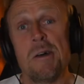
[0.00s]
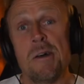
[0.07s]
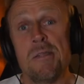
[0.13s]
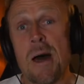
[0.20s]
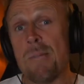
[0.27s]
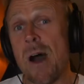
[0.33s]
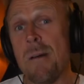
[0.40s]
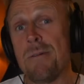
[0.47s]

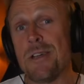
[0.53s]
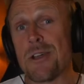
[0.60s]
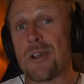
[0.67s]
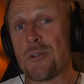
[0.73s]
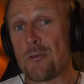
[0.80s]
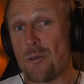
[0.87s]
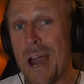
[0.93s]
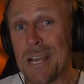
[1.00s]
that might be a
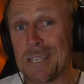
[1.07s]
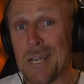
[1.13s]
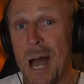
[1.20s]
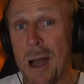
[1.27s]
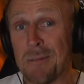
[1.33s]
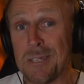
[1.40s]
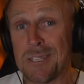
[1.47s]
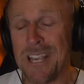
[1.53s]
great
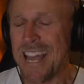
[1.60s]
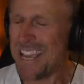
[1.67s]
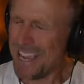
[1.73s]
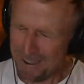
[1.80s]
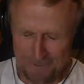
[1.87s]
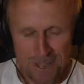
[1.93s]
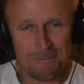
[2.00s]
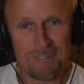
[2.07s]
time to say,
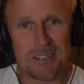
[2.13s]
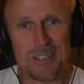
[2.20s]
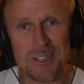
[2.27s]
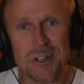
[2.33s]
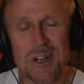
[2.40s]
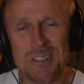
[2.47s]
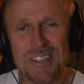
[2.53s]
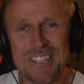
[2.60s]
if you've
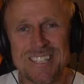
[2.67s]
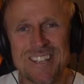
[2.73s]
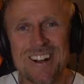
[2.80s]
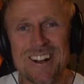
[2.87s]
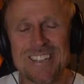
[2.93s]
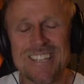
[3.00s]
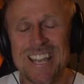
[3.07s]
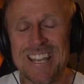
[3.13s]
enjoyed this
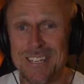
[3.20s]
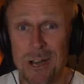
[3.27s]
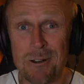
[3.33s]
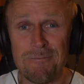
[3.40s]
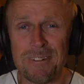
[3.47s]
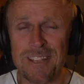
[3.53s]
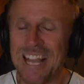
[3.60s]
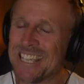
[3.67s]
content, don't
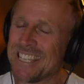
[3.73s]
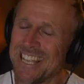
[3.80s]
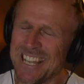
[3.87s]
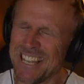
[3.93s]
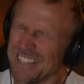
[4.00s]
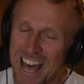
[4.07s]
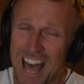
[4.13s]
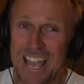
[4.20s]
forget to
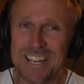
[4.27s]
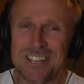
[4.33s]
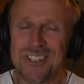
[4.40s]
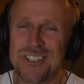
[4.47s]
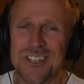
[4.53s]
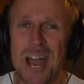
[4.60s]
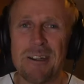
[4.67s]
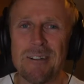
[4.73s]
like,
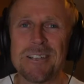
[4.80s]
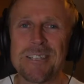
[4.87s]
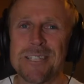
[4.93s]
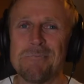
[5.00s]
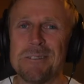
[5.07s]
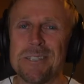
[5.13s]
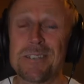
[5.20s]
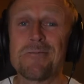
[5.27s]
share, and
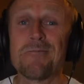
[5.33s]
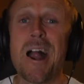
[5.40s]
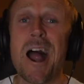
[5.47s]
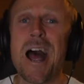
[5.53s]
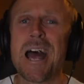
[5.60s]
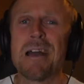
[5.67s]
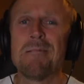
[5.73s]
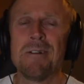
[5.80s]

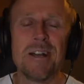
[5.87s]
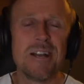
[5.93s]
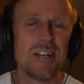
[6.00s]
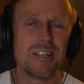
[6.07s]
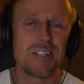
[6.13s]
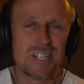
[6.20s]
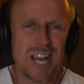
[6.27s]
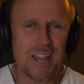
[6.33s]
subscribe.
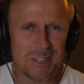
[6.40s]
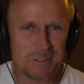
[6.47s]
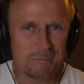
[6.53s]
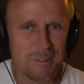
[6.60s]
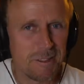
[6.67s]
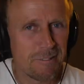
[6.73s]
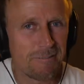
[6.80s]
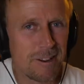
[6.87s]
Share this
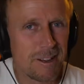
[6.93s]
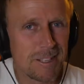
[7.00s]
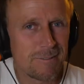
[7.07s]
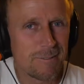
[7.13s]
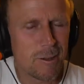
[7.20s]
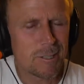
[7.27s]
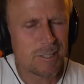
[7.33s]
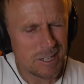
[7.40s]
with your friends,
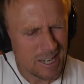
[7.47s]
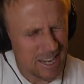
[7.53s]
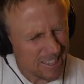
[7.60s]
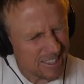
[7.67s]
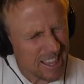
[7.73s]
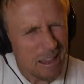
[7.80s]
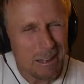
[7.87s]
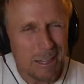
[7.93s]
folks, and
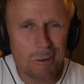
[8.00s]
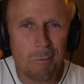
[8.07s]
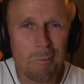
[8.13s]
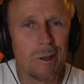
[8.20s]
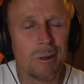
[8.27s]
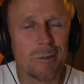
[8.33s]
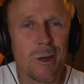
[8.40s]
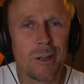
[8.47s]
hit that little
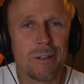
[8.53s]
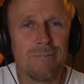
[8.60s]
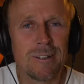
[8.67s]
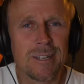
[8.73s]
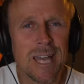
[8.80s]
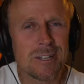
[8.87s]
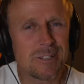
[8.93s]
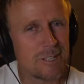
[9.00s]
bell
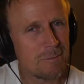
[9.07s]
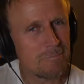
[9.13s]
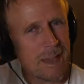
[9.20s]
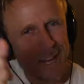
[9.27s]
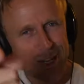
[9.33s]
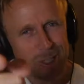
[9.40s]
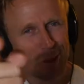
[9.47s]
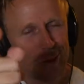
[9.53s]
notification to
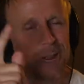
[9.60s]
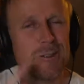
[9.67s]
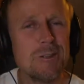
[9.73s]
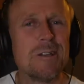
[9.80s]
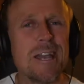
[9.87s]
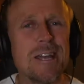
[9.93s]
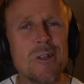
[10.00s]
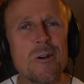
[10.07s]
make sure you
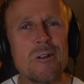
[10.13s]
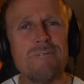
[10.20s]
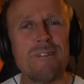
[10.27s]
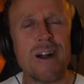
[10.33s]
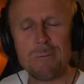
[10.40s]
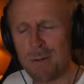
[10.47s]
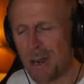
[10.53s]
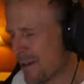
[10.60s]
get
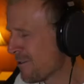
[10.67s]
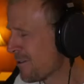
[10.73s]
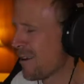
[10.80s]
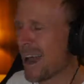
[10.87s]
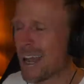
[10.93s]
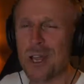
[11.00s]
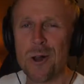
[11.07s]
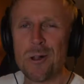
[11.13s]
notified whenever
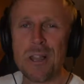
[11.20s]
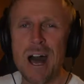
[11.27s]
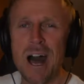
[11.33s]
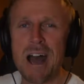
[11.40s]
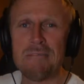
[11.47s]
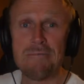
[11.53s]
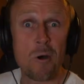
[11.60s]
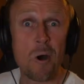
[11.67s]
I go
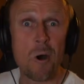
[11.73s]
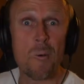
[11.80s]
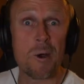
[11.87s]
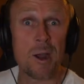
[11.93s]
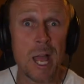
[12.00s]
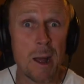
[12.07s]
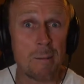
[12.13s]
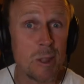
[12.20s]
live or when
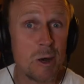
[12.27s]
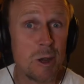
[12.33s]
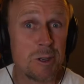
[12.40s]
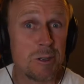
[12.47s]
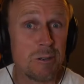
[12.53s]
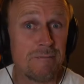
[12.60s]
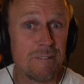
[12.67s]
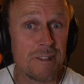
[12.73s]
I upload a
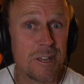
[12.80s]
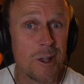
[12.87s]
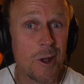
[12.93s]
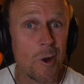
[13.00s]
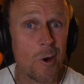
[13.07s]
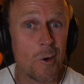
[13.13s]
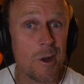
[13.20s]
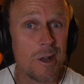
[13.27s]
new
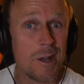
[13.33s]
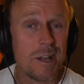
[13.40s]
video.